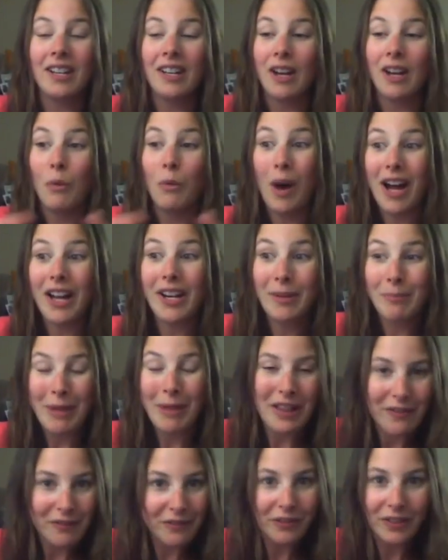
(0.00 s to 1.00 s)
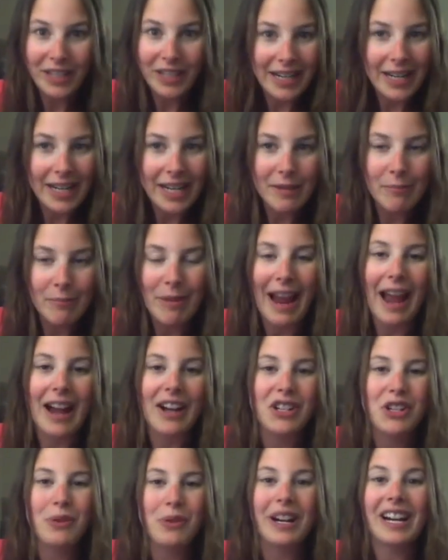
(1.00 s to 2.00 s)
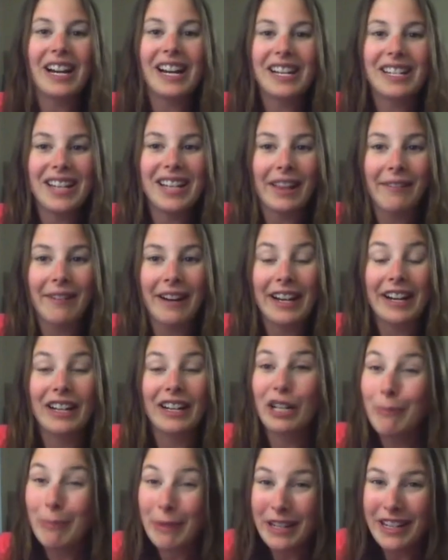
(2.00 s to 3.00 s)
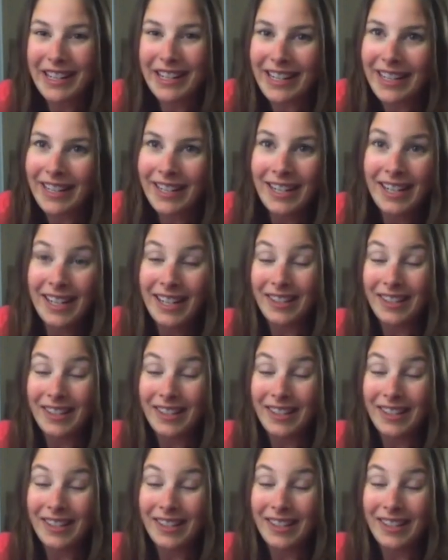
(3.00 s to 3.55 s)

1 month free in my Actuary Accelerator community.